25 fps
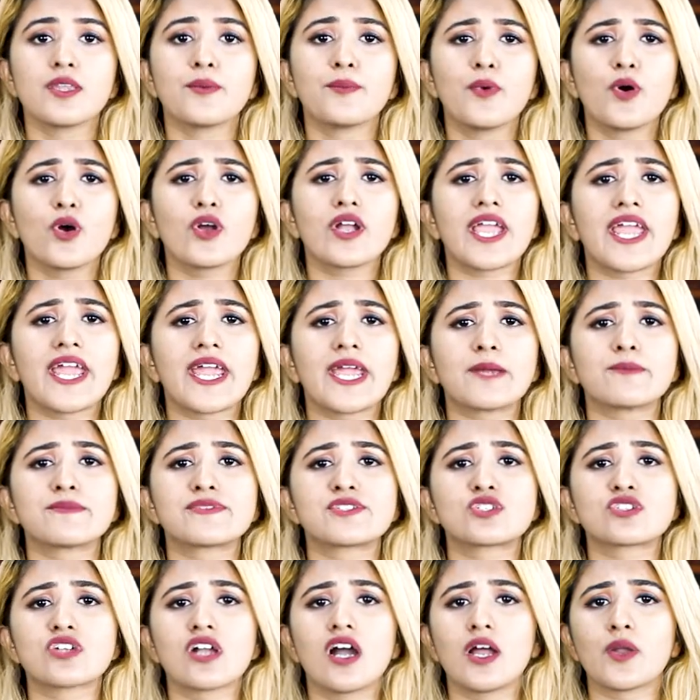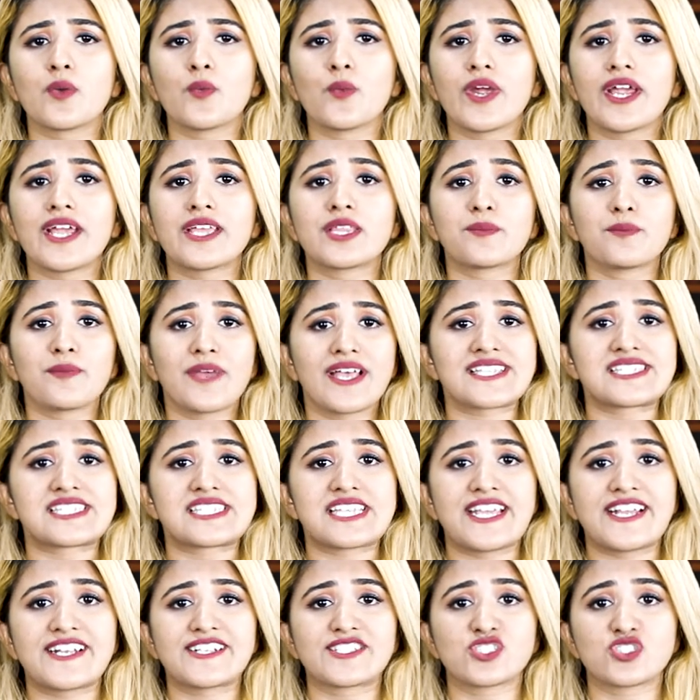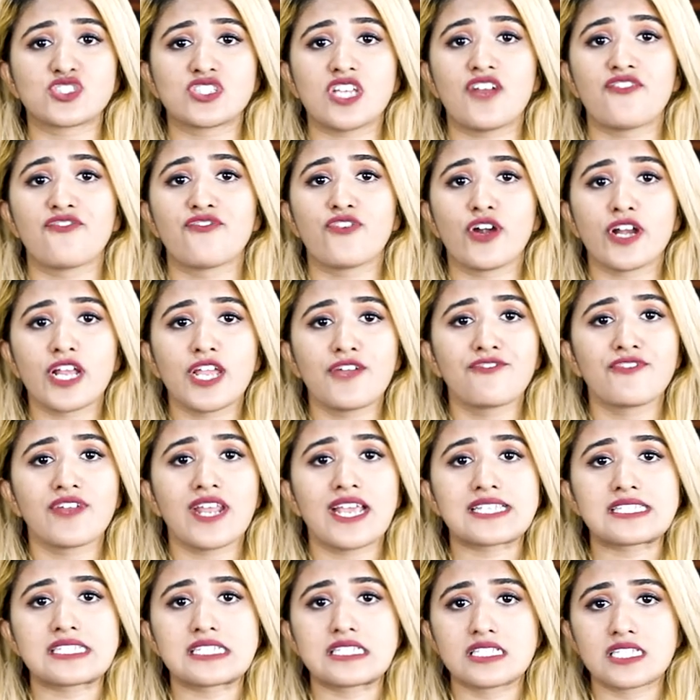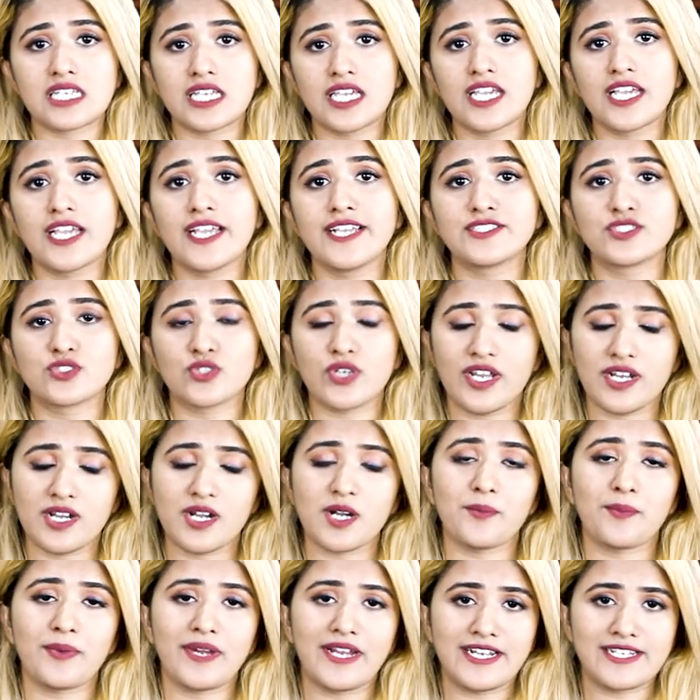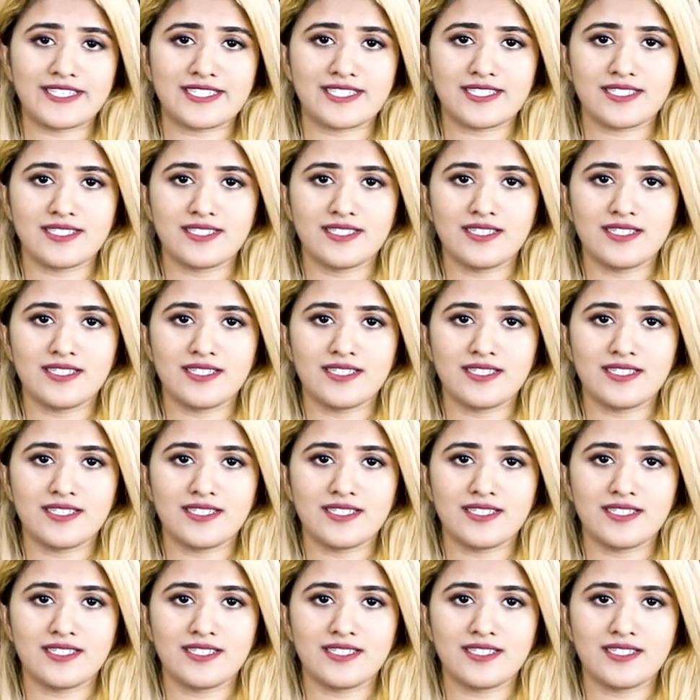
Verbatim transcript: The book aims to convey the message that forgiveness is the key to inner peace,